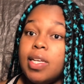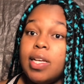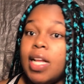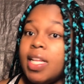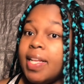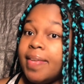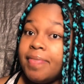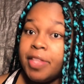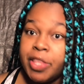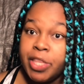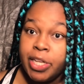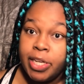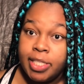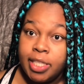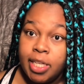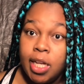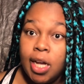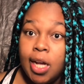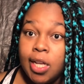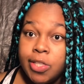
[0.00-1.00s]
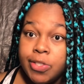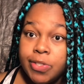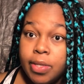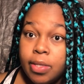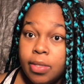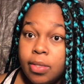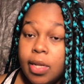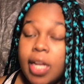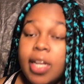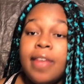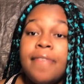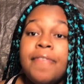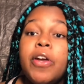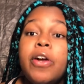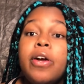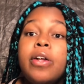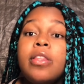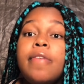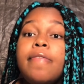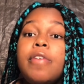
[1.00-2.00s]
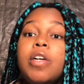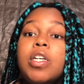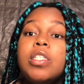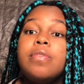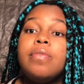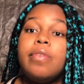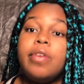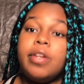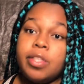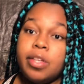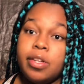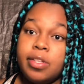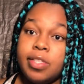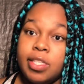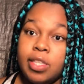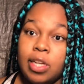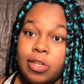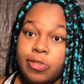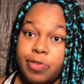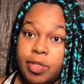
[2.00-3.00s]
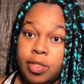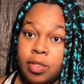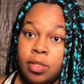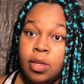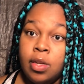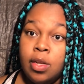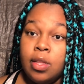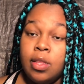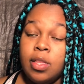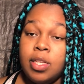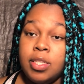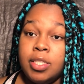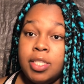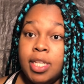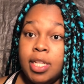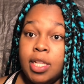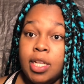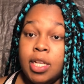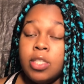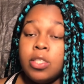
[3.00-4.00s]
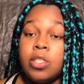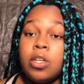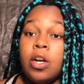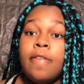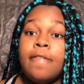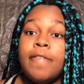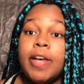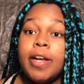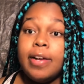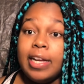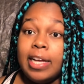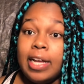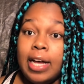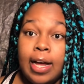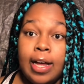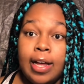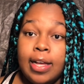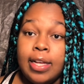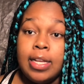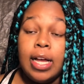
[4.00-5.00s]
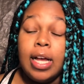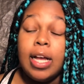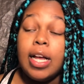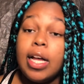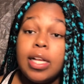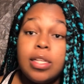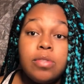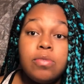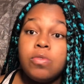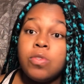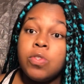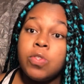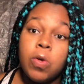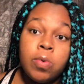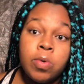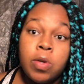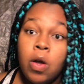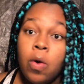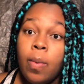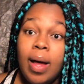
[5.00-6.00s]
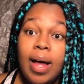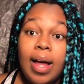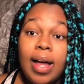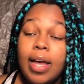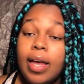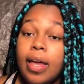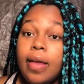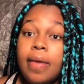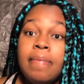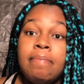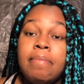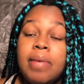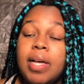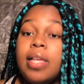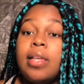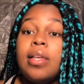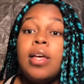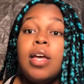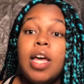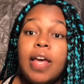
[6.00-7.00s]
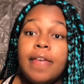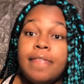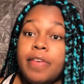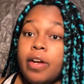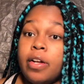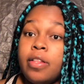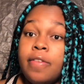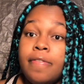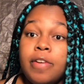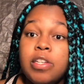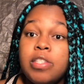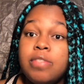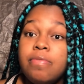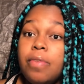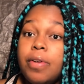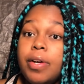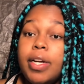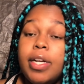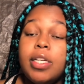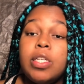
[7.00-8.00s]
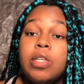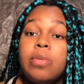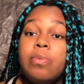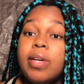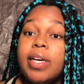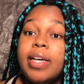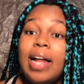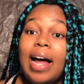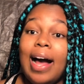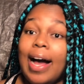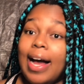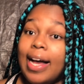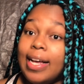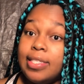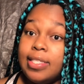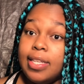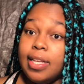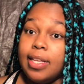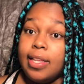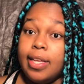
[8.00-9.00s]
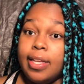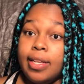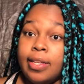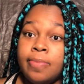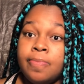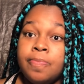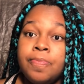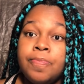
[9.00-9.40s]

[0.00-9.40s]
I lived in 1300, and if you're on the first floor in 1300, the ceilings are very high. I don't know why, but if you're on the first floor, you will get a high ceiling.